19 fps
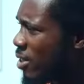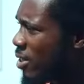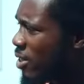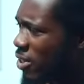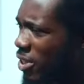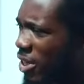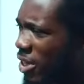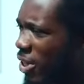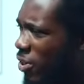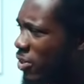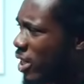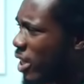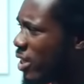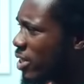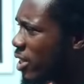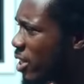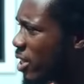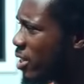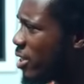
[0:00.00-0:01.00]
These girls are
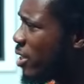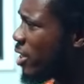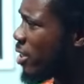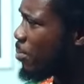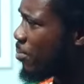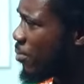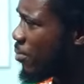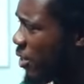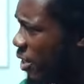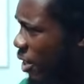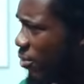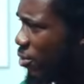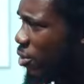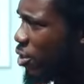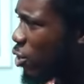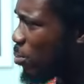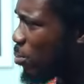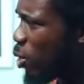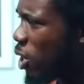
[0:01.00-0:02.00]
saying the chef
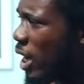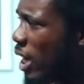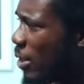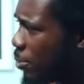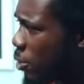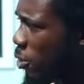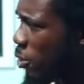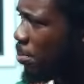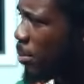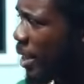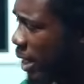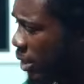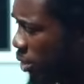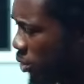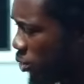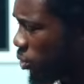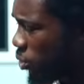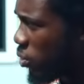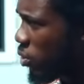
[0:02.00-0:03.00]
is more handsome than
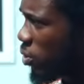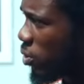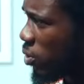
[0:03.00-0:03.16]
you.